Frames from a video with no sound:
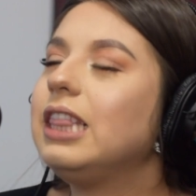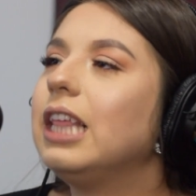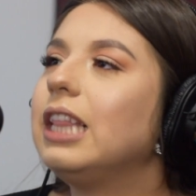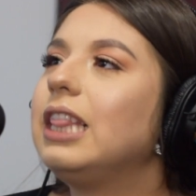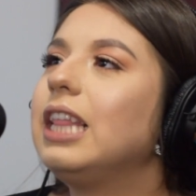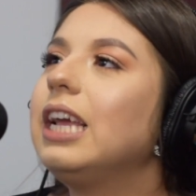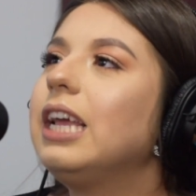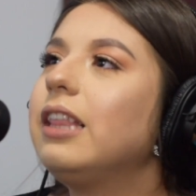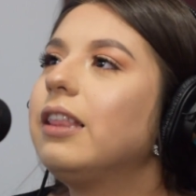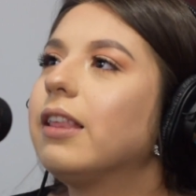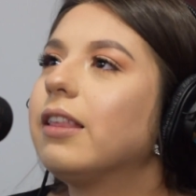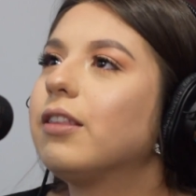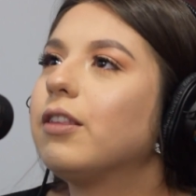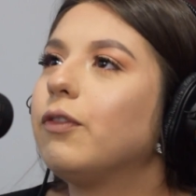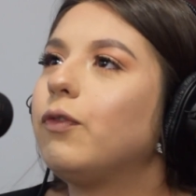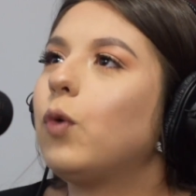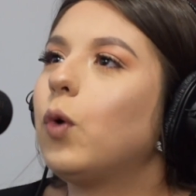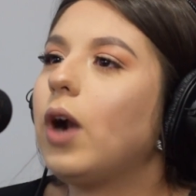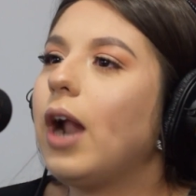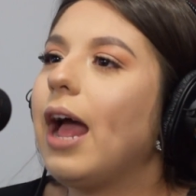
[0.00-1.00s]
The thing is that
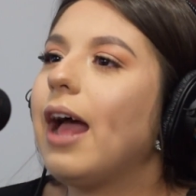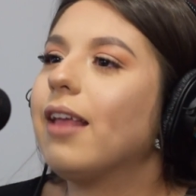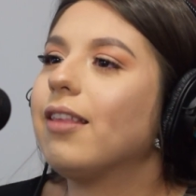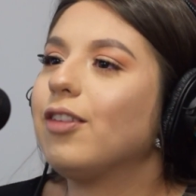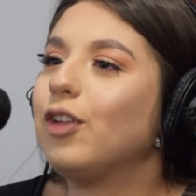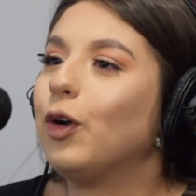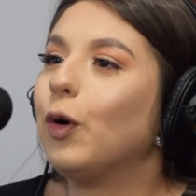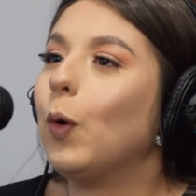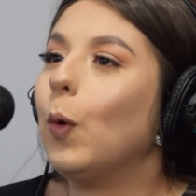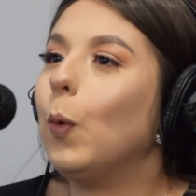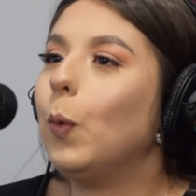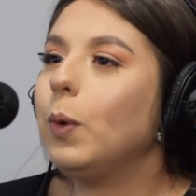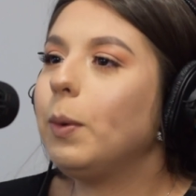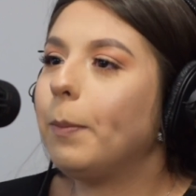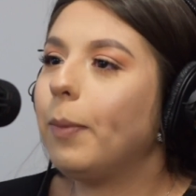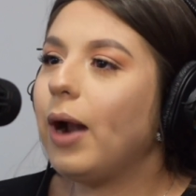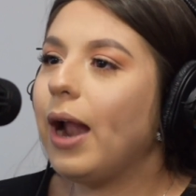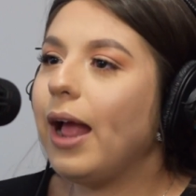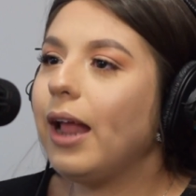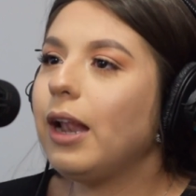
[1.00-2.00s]
Sephora has their own
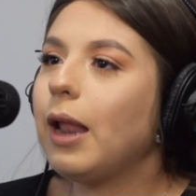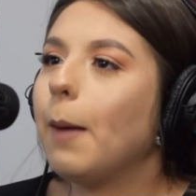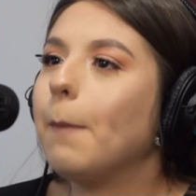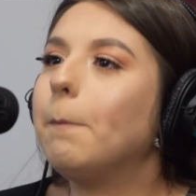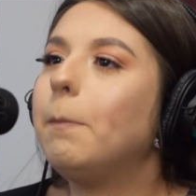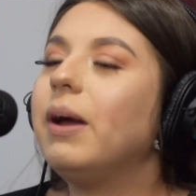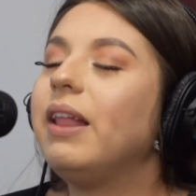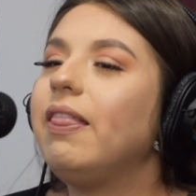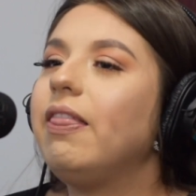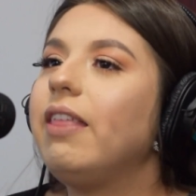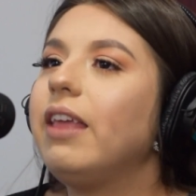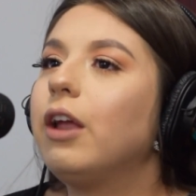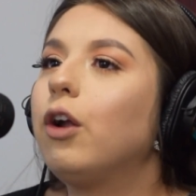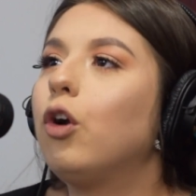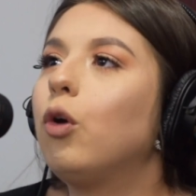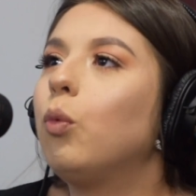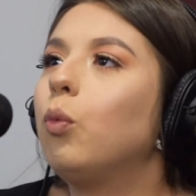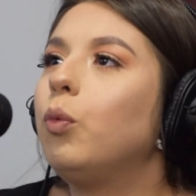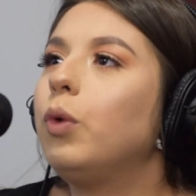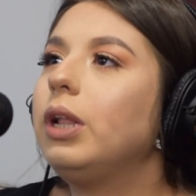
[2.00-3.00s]
brand, but
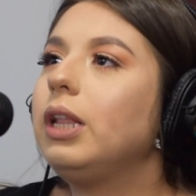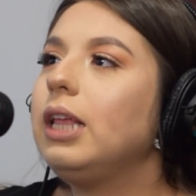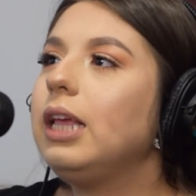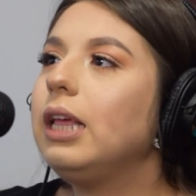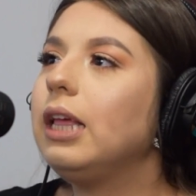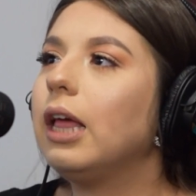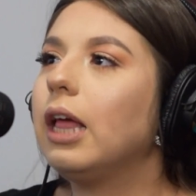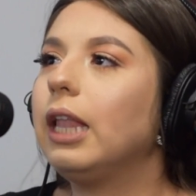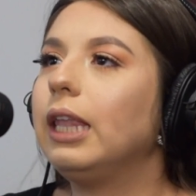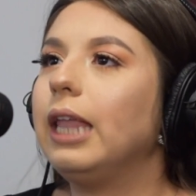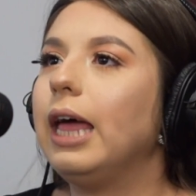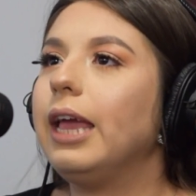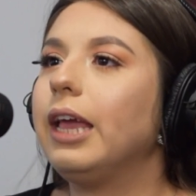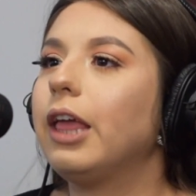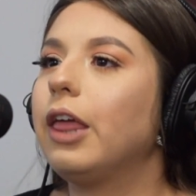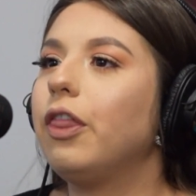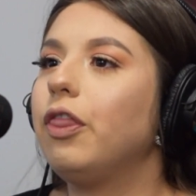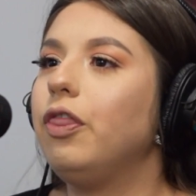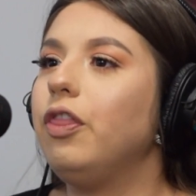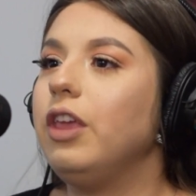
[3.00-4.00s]
they're really
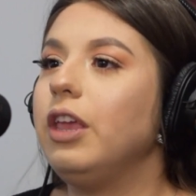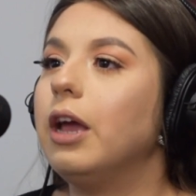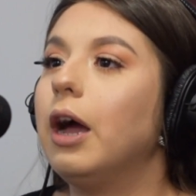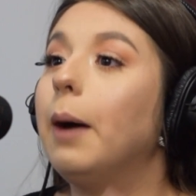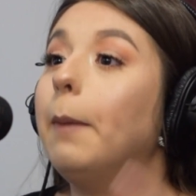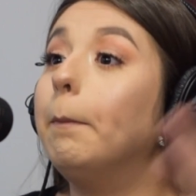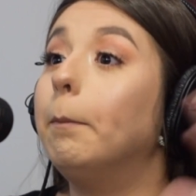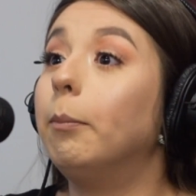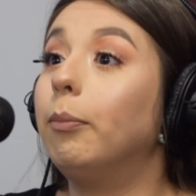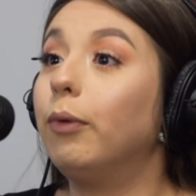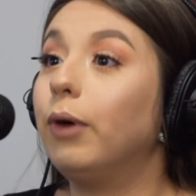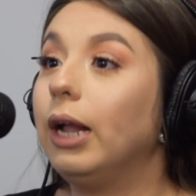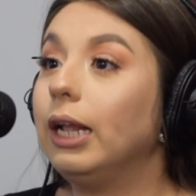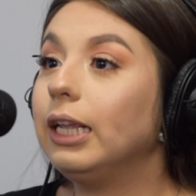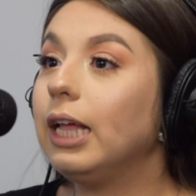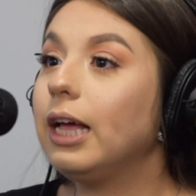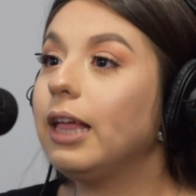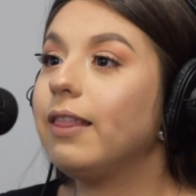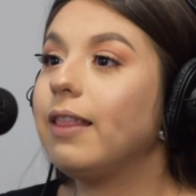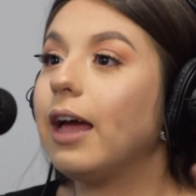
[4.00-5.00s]
like the
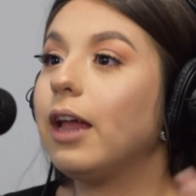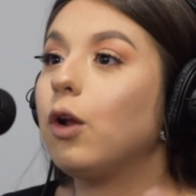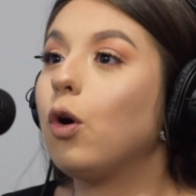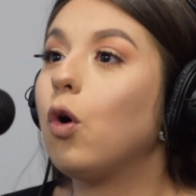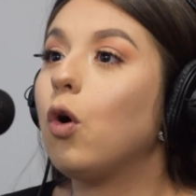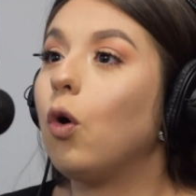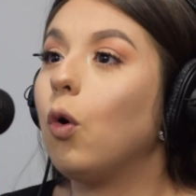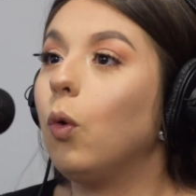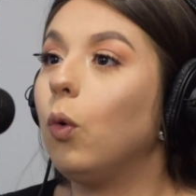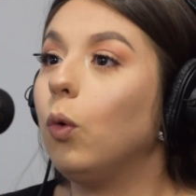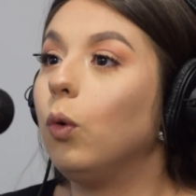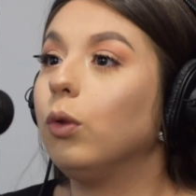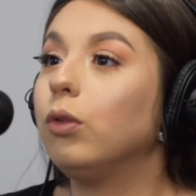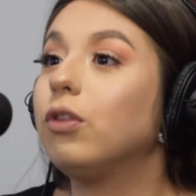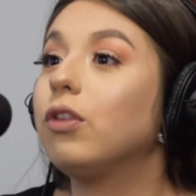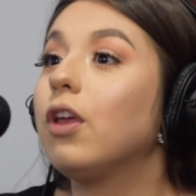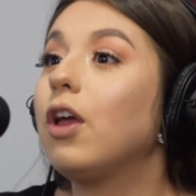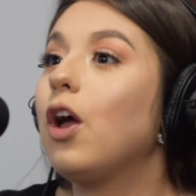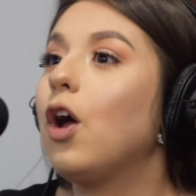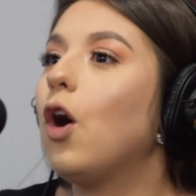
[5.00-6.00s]
umbrella that holds